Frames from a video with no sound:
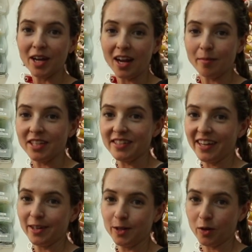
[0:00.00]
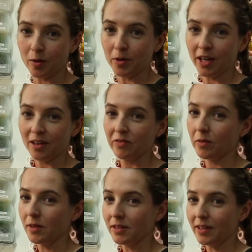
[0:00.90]
My name is Erin Hokenbreaker
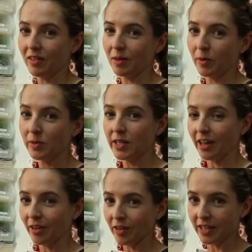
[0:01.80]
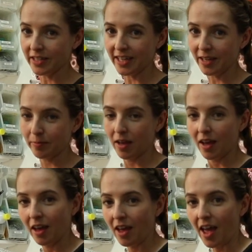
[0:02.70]
from the 7th Bone Tailoring team,
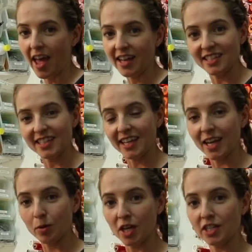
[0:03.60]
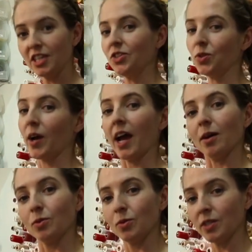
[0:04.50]
and today I want to teach you
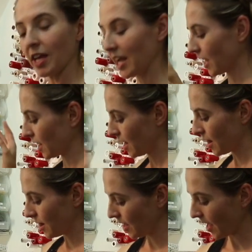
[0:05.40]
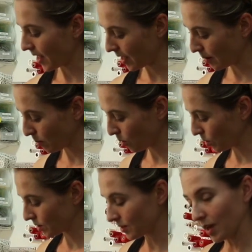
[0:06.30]
how to take the hem
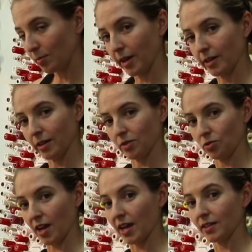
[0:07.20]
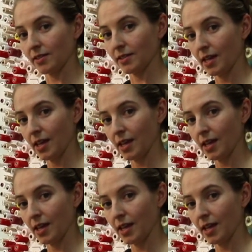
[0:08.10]
or side panel of a dress